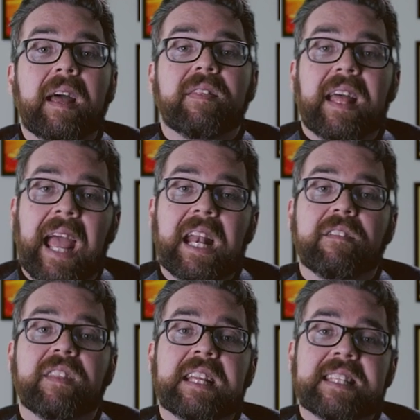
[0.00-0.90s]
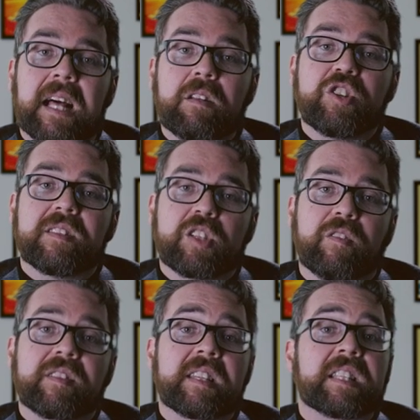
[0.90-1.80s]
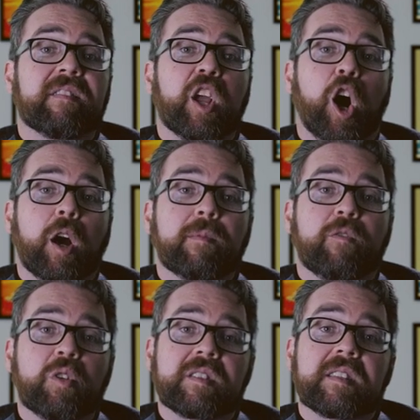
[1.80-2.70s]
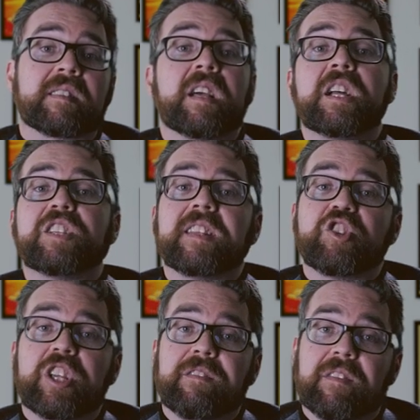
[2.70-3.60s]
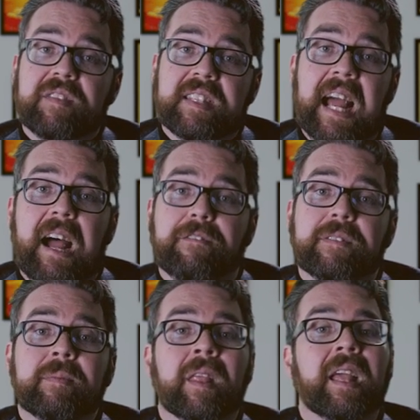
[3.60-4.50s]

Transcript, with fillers: by the head of the intelligence services of the armed forces to the chief of staff